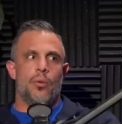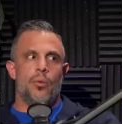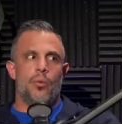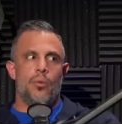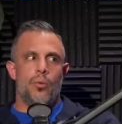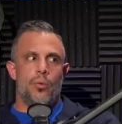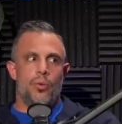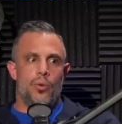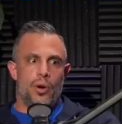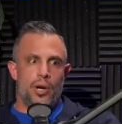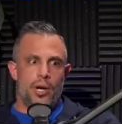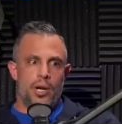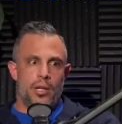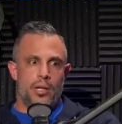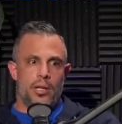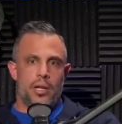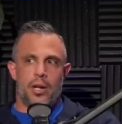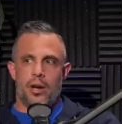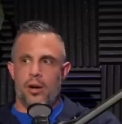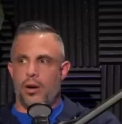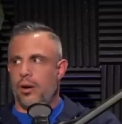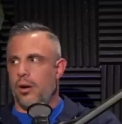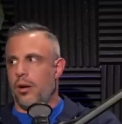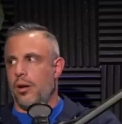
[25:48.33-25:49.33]

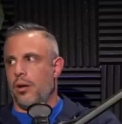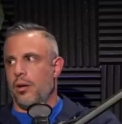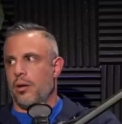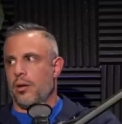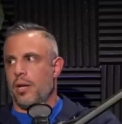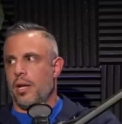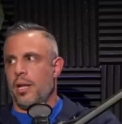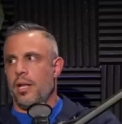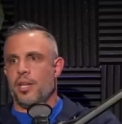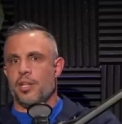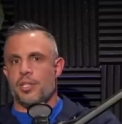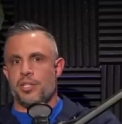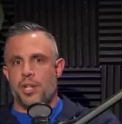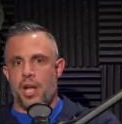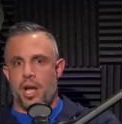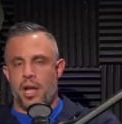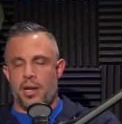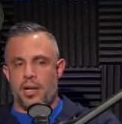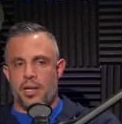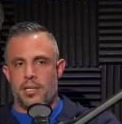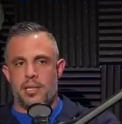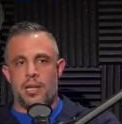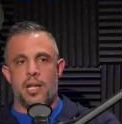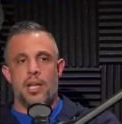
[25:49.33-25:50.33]
really hard. It is
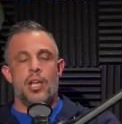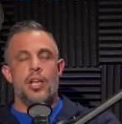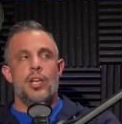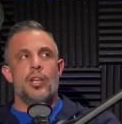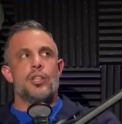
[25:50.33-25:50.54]
not easy.